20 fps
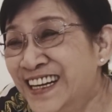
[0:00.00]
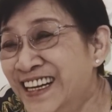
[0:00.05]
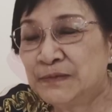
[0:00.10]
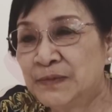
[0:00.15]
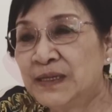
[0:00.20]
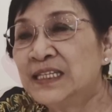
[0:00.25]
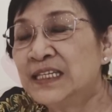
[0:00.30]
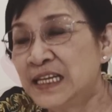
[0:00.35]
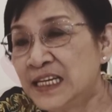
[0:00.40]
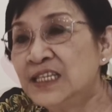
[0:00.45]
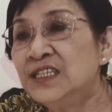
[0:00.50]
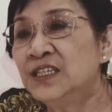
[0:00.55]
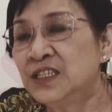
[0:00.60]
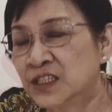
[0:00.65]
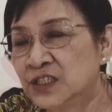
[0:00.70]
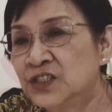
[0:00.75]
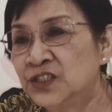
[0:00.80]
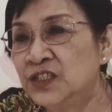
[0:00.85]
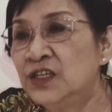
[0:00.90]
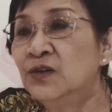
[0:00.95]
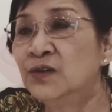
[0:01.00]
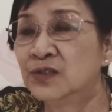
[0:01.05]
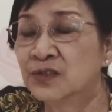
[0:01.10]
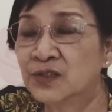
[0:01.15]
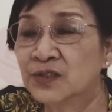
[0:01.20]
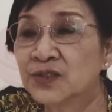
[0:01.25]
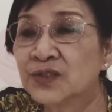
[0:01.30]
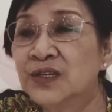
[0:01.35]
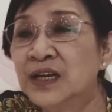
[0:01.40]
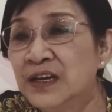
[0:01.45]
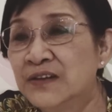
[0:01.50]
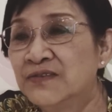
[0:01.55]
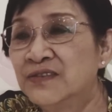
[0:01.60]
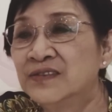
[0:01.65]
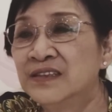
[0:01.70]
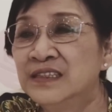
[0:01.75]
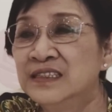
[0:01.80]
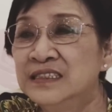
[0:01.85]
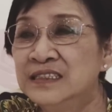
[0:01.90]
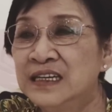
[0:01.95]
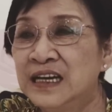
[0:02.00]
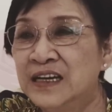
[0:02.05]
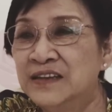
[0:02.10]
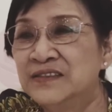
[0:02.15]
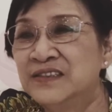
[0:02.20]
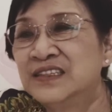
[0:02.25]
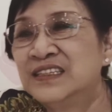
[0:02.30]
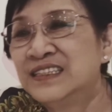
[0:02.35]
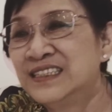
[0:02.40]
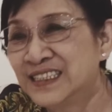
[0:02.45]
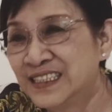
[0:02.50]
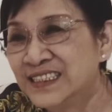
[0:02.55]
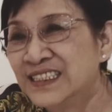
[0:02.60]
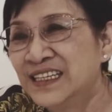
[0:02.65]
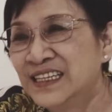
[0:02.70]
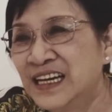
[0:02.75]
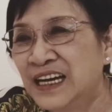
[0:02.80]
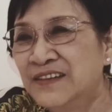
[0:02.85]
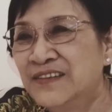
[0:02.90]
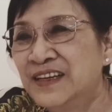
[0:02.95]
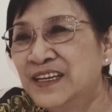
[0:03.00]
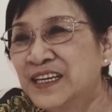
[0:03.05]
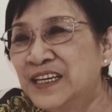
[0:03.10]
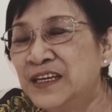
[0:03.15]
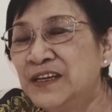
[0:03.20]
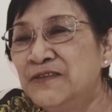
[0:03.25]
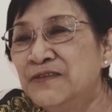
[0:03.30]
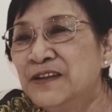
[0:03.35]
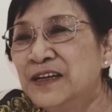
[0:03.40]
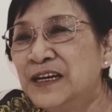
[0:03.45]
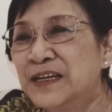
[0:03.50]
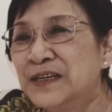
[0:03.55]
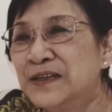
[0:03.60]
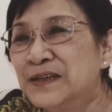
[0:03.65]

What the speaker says: But then she also had the gift lah. No?